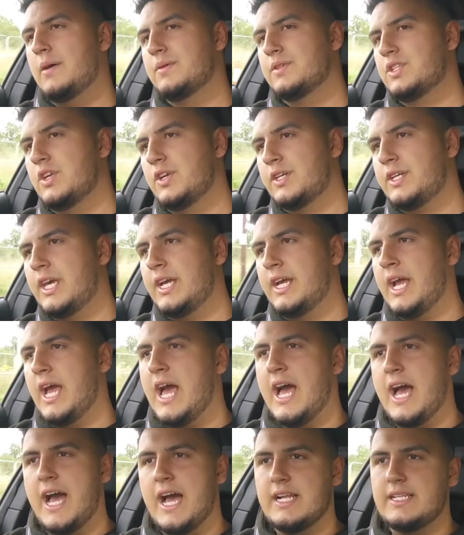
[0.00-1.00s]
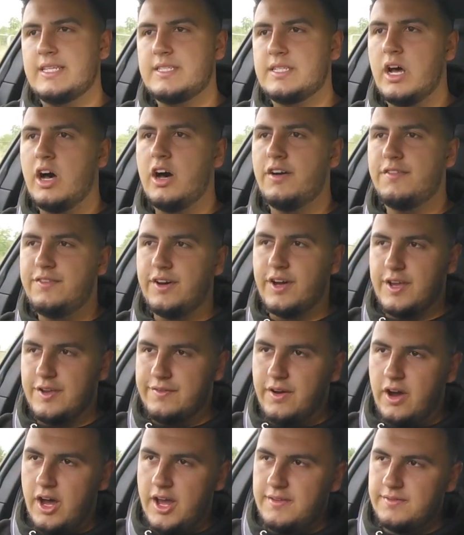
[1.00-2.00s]
I was looking at
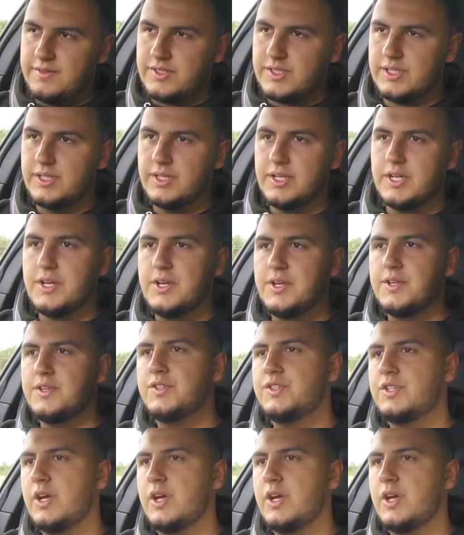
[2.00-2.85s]
R35s,